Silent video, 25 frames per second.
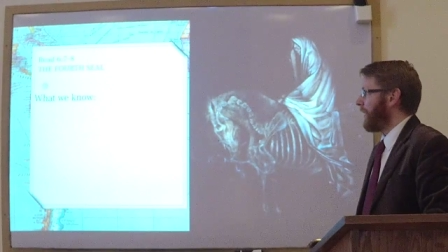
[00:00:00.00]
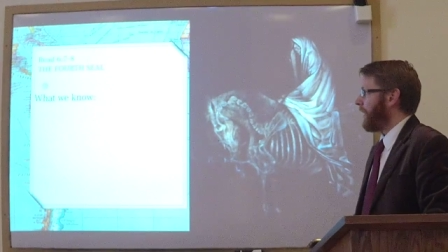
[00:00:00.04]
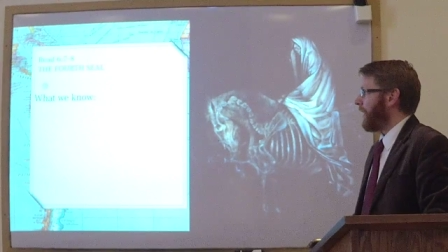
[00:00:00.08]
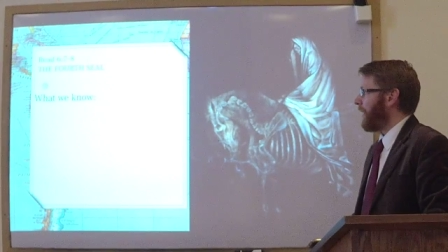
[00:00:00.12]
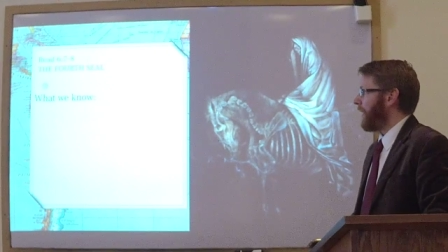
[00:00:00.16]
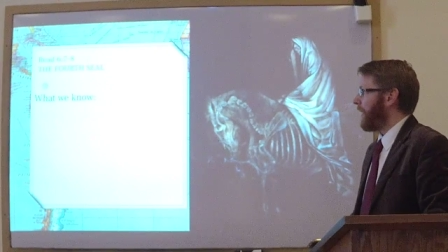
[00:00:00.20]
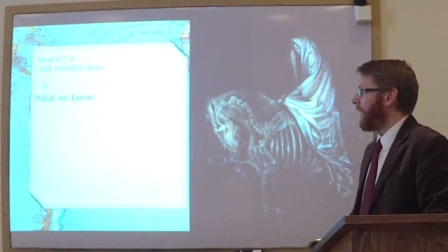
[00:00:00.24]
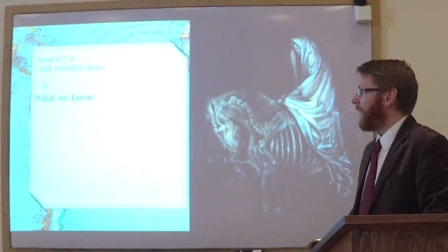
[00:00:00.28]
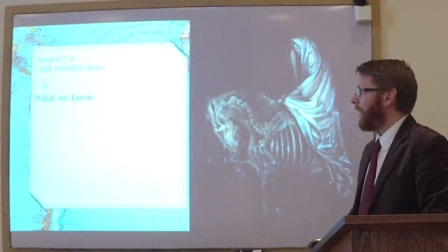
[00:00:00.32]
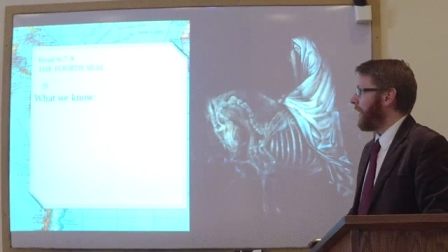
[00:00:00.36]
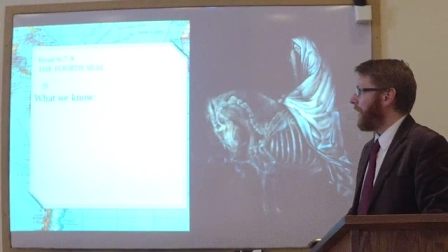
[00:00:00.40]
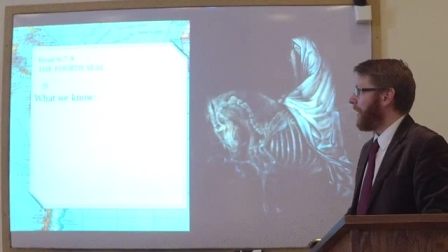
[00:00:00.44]

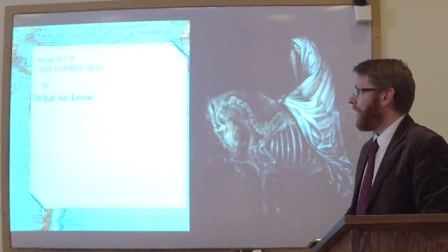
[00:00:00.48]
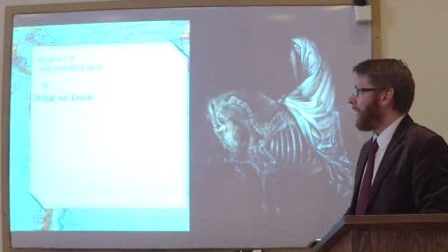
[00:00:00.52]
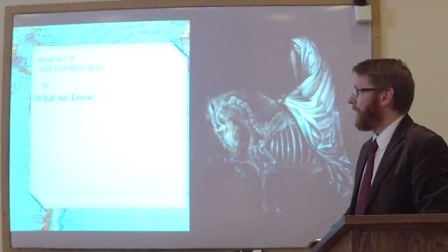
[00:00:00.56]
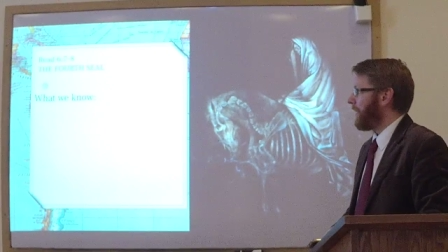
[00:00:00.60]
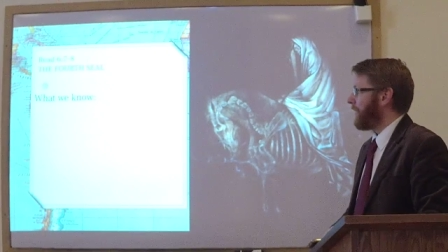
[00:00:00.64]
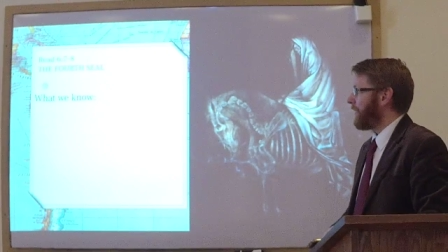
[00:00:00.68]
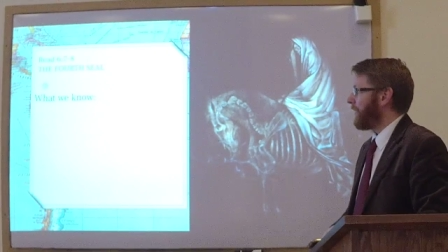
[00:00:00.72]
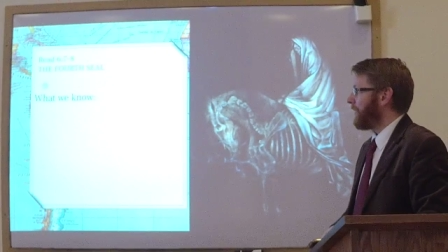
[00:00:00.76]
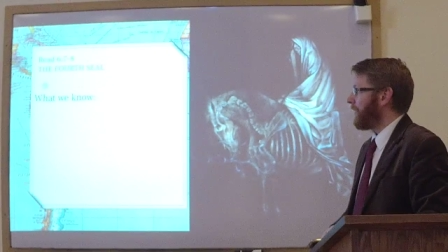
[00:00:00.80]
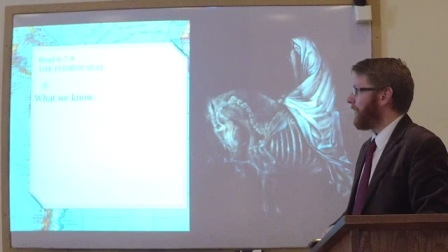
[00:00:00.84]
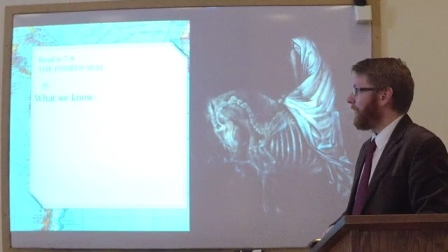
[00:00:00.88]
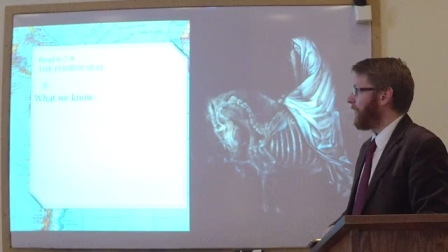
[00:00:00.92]
Uh,
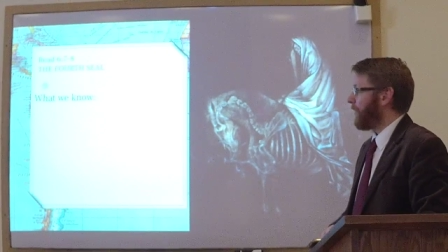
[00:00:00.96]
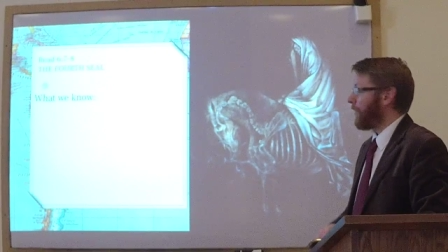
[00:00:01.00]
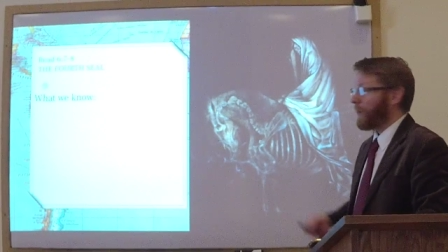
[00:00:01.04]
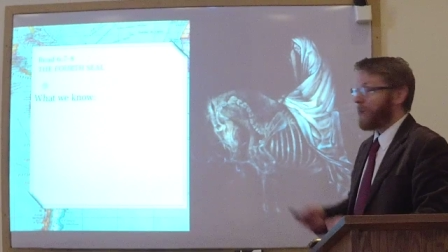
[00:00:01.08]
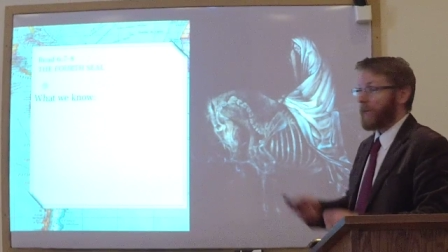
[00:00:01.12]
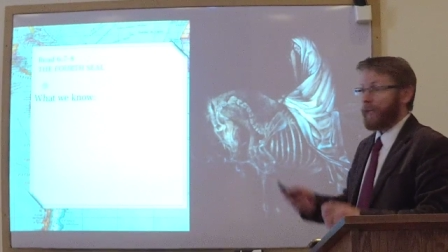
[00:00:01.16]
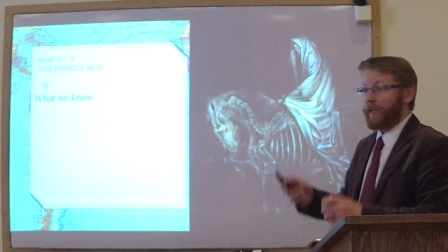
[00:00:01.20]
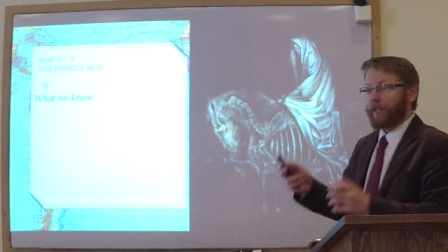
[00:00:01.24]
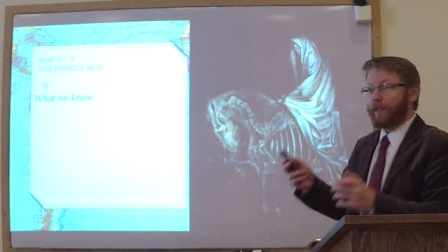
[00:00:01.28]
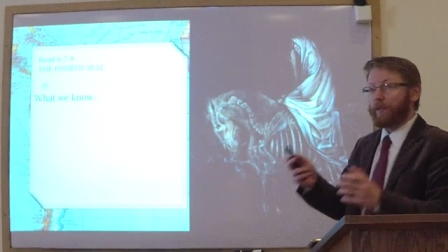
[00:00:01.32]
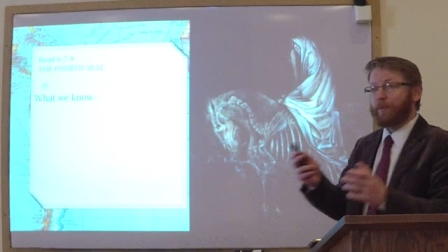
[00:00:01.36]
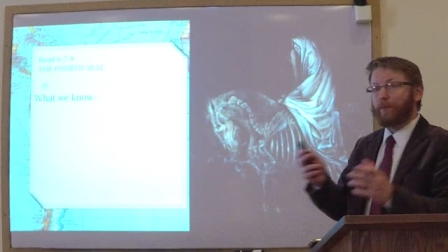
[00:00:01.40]

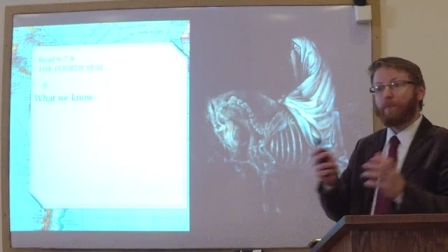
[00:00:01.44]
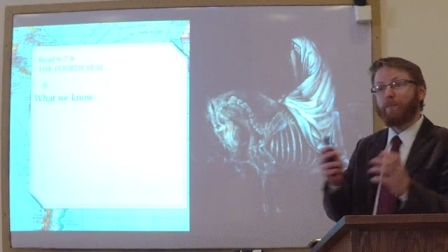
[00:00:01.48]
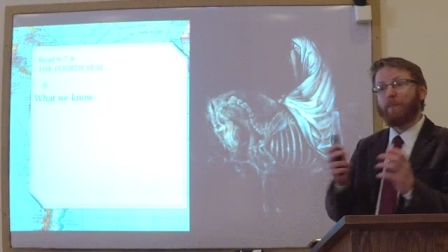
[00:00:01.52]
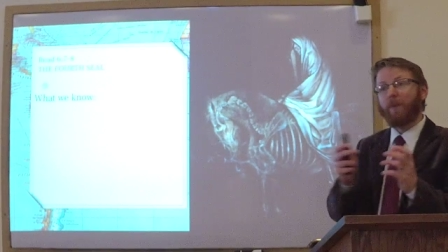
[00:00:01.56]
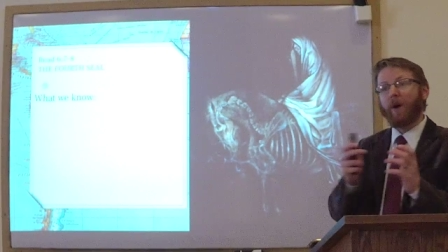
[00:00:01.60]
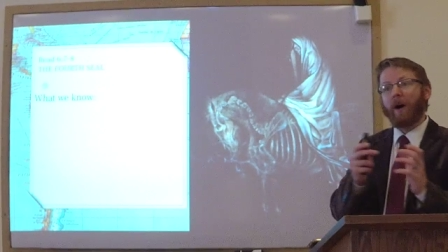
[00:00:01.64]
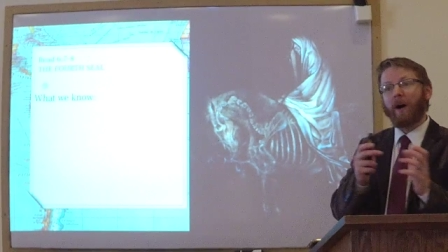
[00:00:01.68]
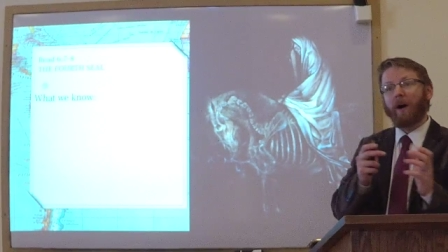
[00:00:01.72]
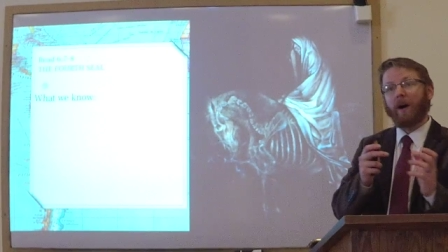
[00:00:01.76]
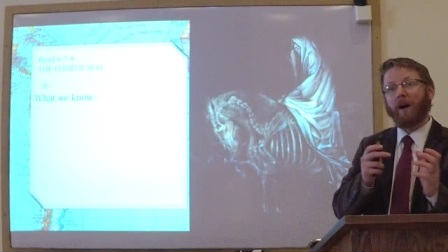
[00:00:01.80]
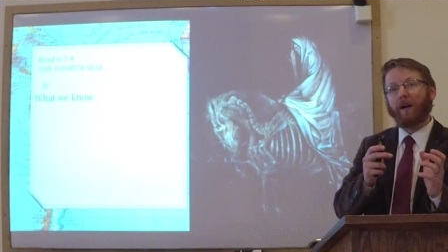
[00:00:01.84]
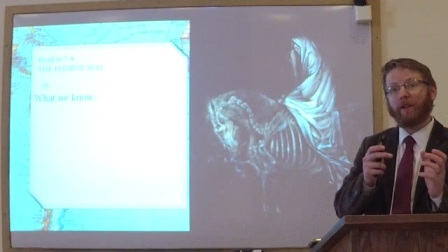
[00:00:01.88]
okay,
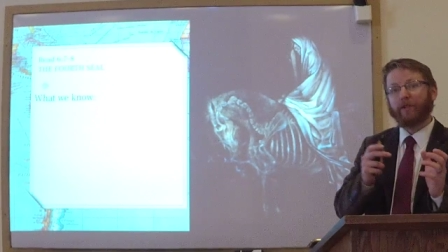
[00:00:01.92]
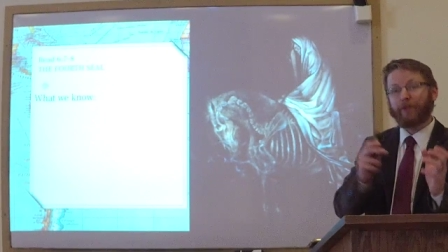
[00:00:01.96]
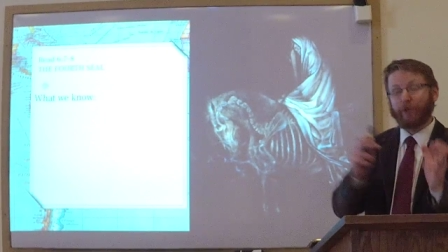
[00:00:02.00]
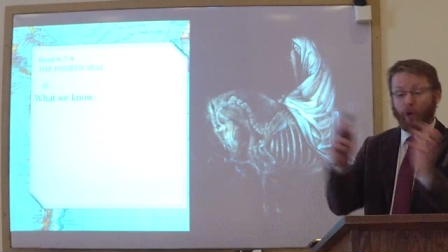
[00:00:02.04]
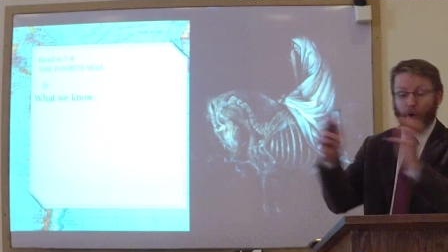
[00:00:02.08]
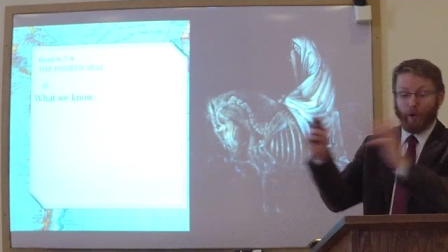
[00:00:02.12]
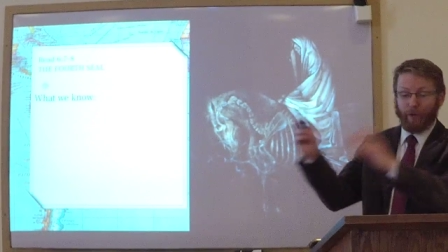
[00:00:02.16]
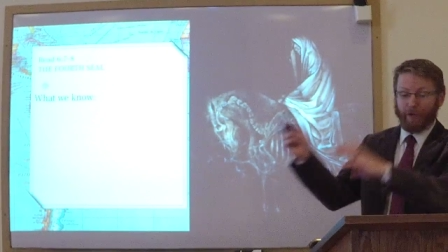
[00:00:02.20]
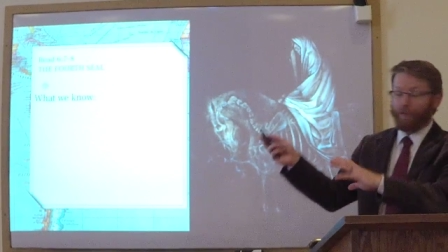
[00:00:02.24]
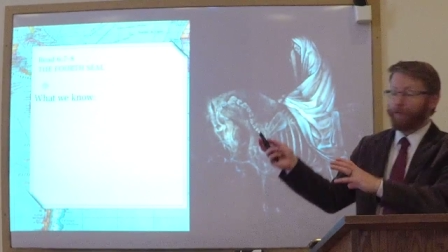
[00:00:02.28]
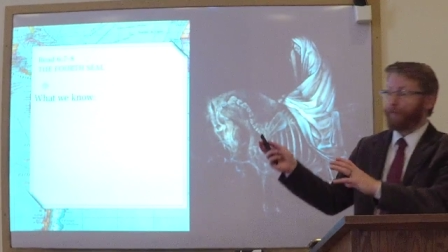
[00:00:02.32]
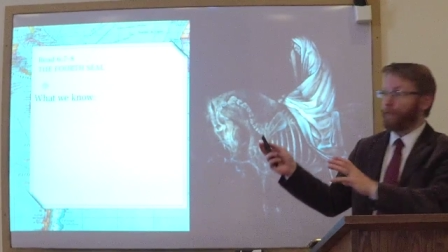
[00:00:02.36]
uh,
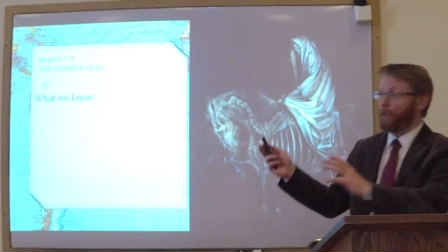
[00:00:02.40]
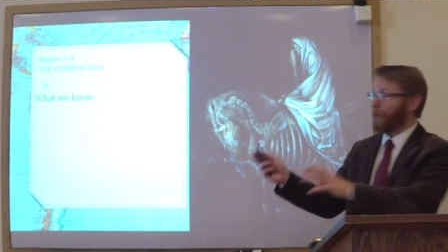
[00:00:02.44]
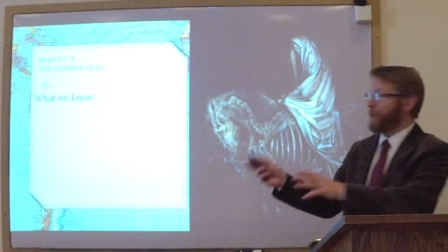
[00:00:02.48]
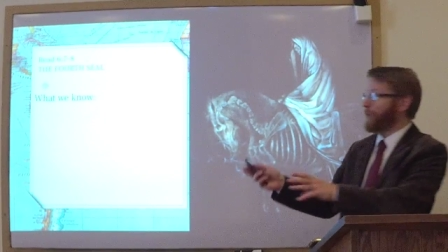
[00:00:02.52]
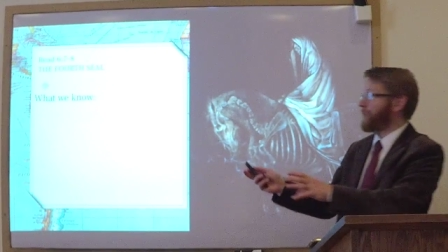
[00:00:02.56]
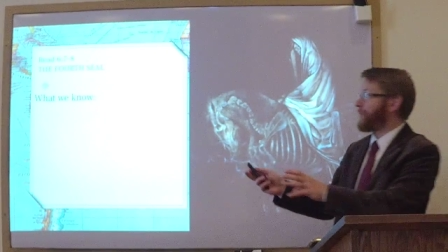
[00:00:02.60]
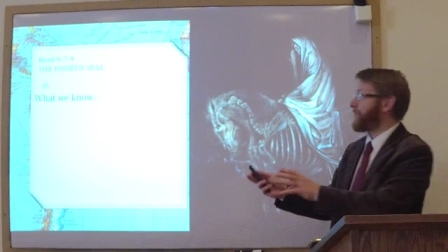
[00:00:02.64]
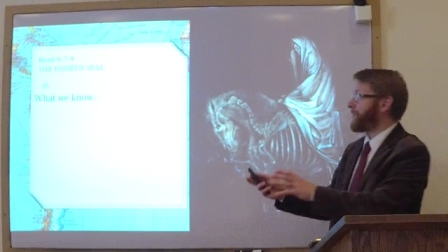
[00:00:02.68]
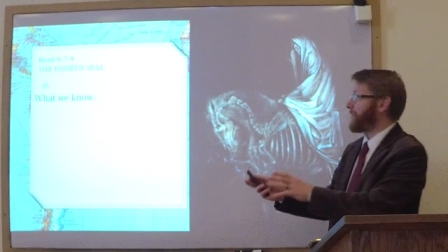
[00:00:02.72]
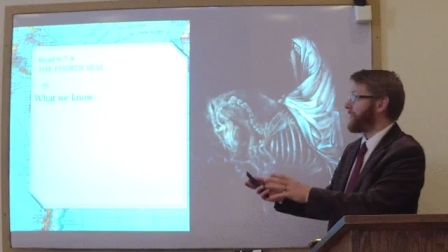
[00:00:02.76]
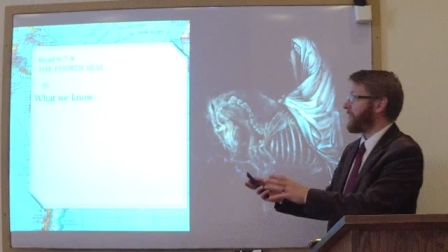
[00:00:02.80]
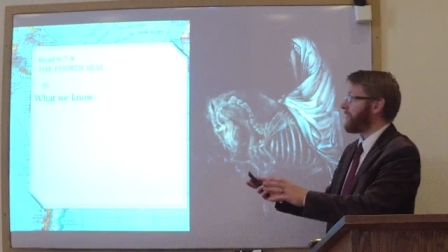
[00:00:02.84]
so the
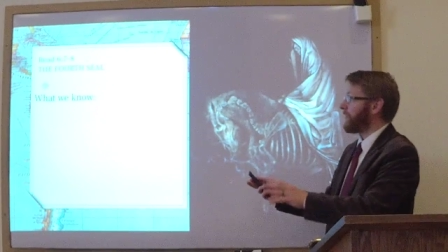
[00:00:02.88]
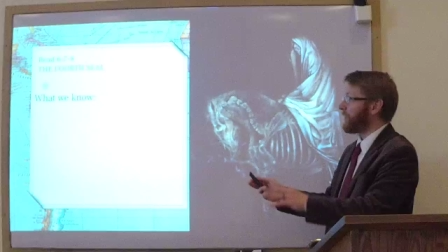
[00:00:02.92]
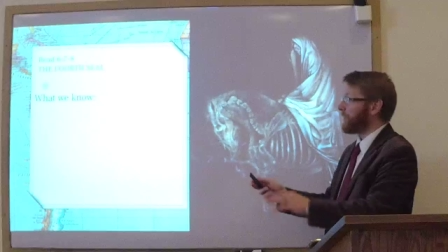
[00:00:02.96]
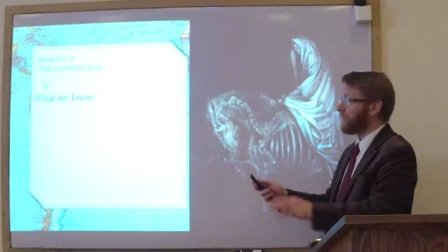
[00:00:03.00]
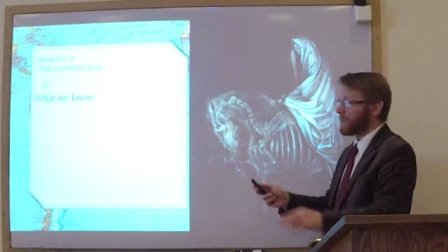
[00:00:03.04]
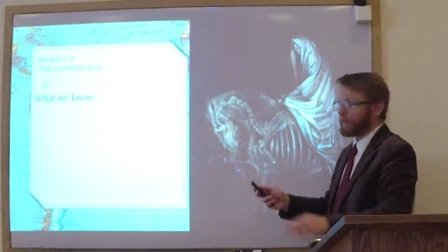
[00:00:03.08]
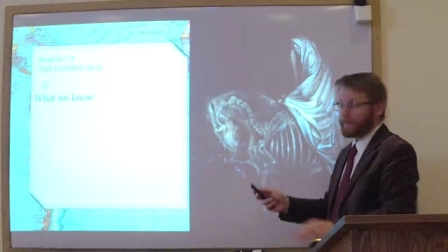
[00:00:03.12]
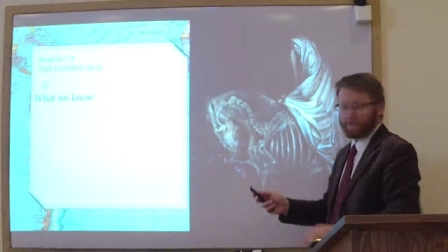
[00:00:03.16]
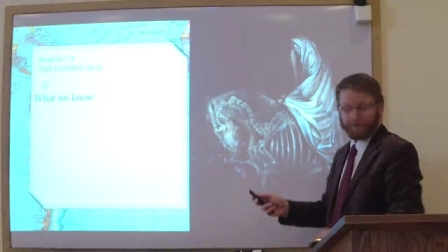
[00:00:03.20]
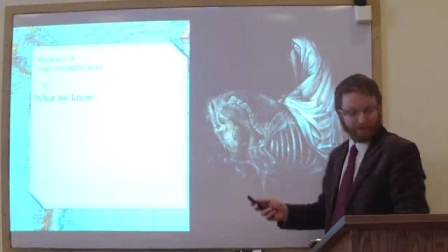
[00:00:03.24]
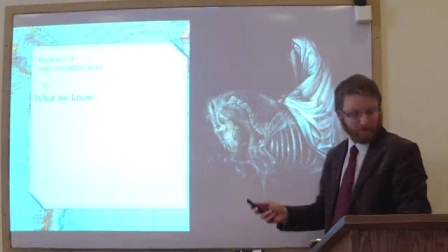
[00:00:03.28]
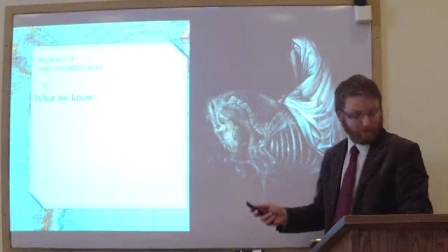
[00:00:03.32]
fourth
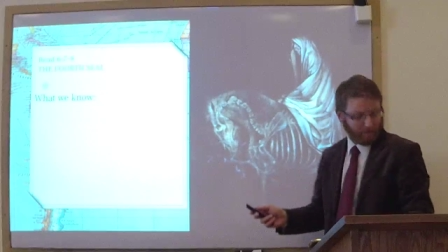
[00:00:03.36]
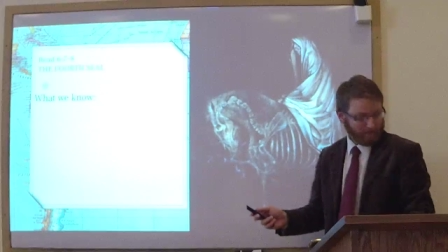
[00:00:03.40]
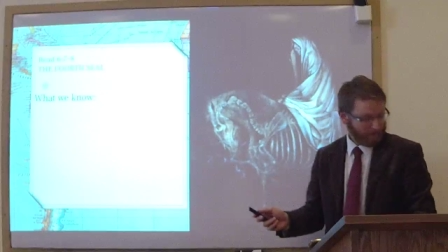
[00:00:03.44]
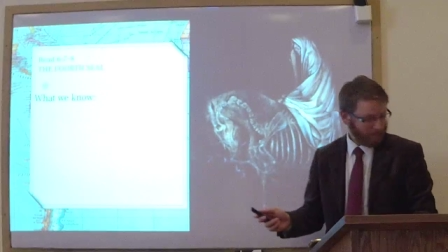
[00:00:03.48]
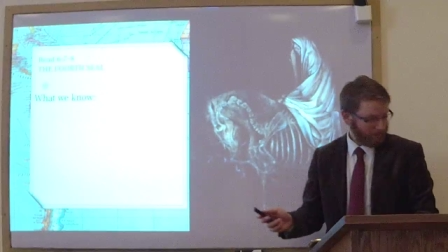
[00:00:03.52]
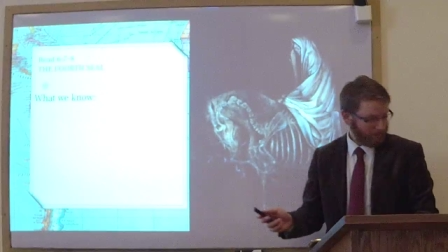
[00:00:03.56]
seal,